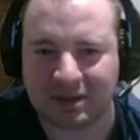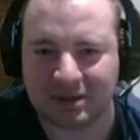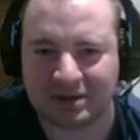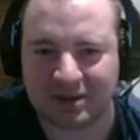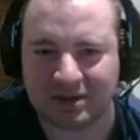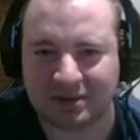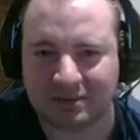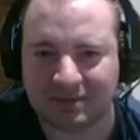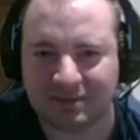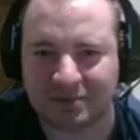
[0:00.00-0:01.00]
So
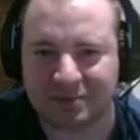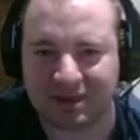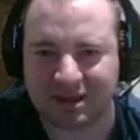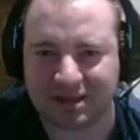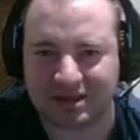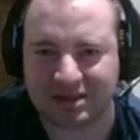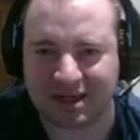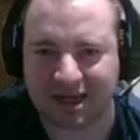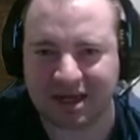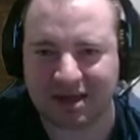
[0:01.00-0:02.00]
we will be
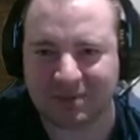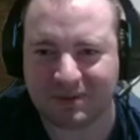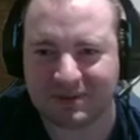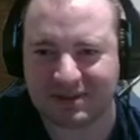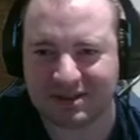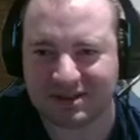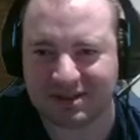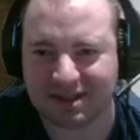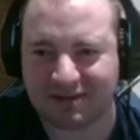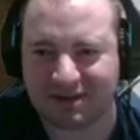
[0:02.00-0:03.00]
checking our boxes
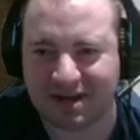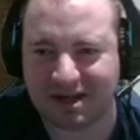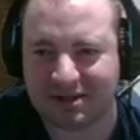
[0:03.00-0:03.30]
here and there.